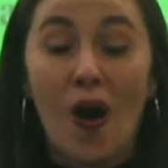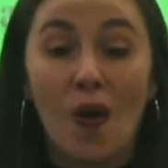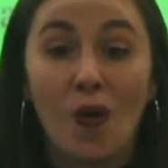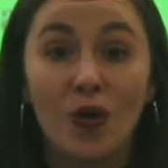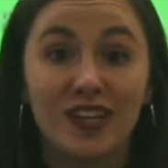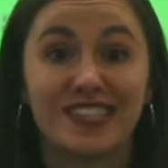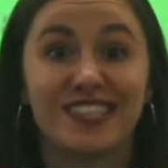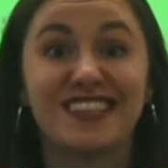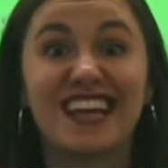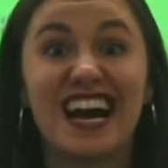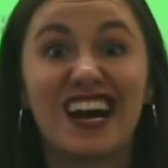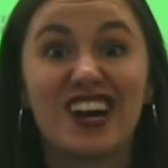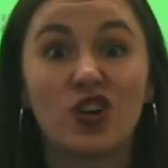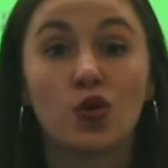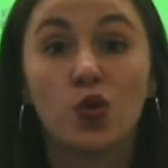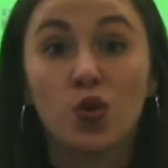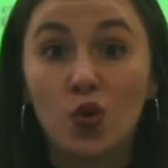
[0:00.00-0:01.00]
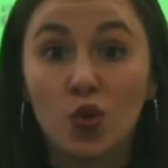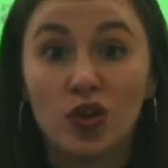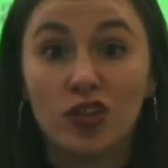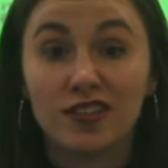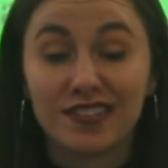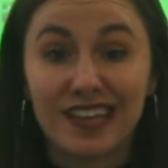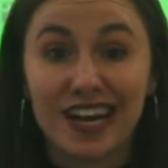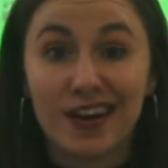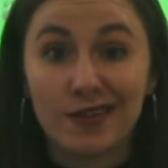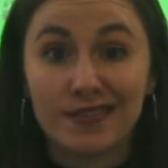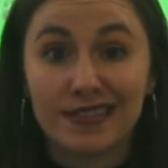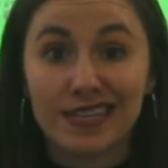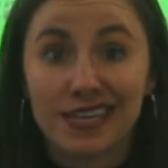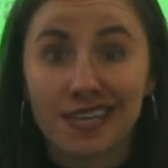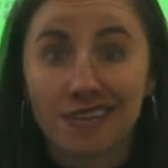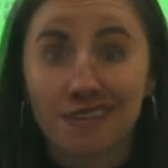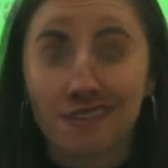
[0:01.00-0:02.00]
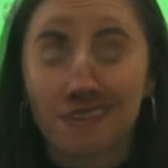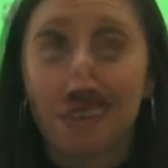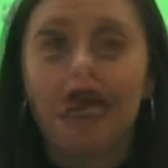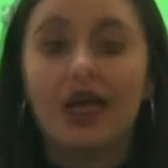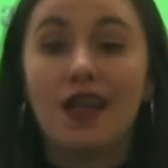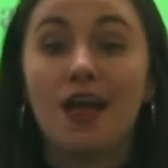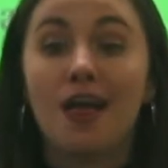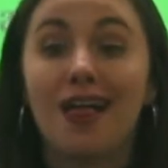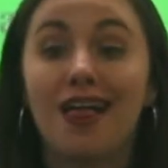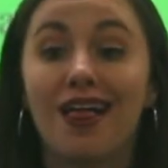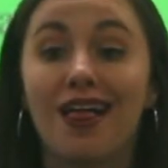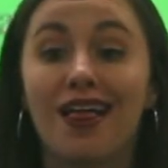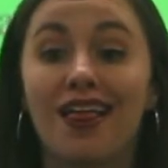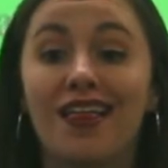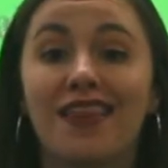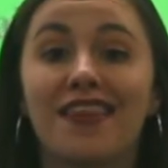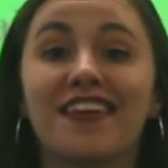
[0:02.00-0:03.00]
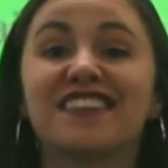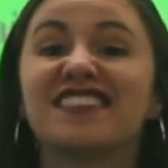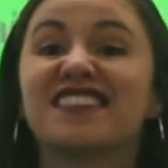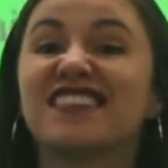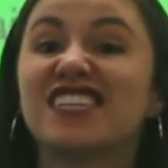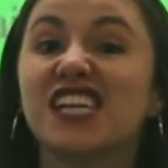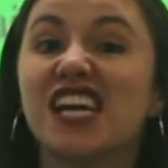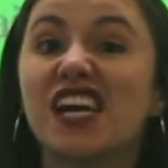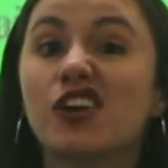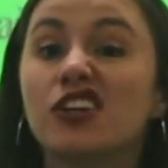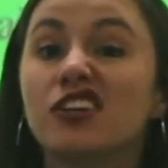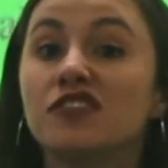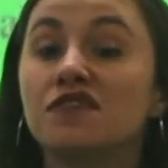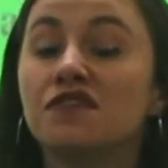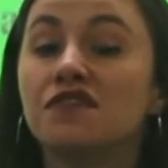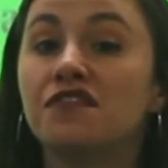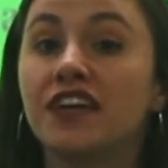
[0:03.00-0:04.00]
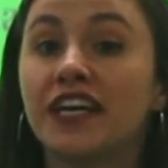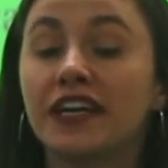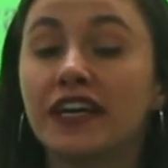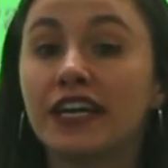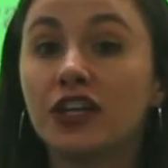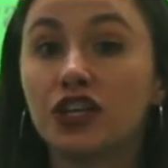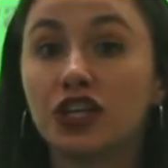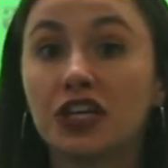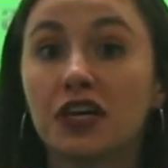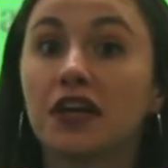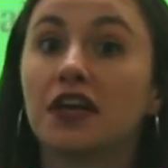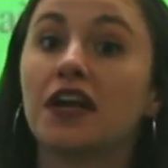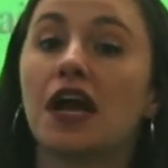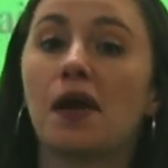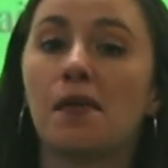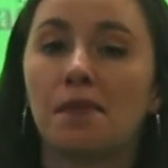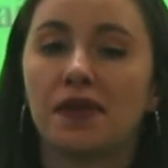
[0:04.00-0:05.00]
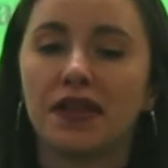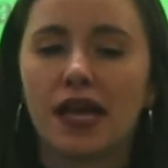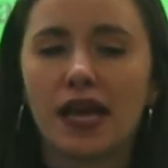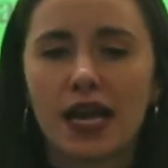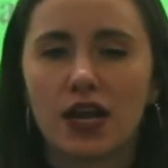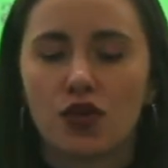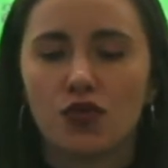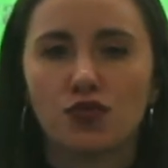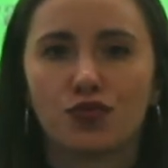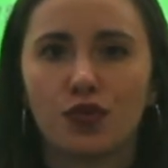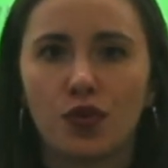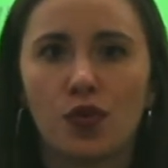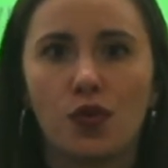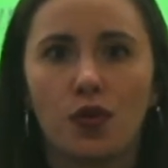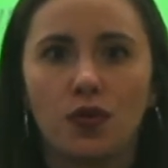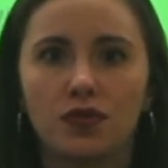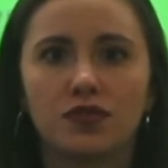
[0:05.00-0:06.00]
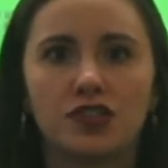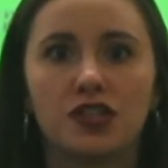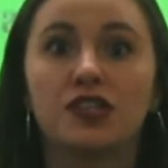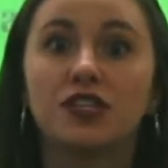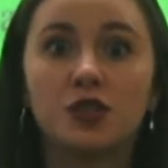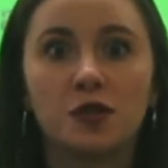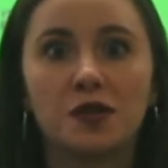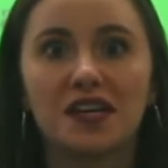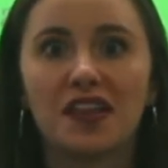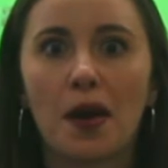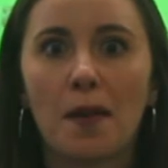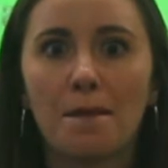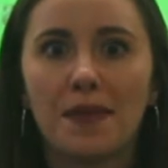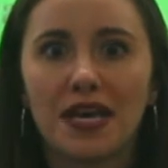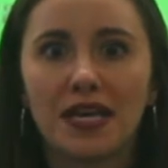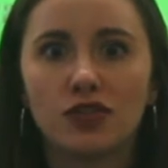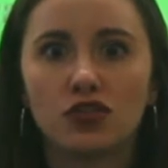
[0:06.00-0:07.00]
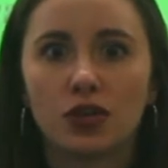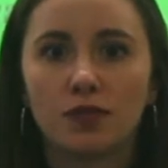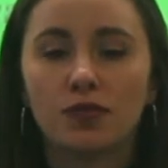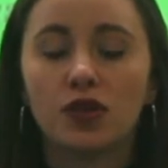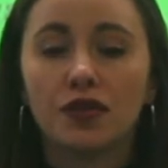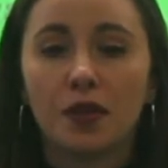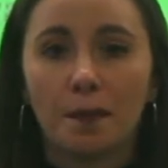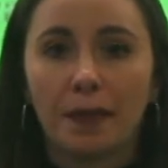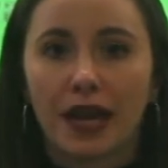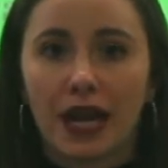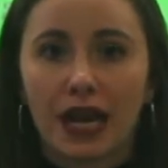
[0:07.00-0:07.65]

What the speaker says: Wasn't that cool sounding? The snare is very good at playing a roll. So did you hear that big drum roll?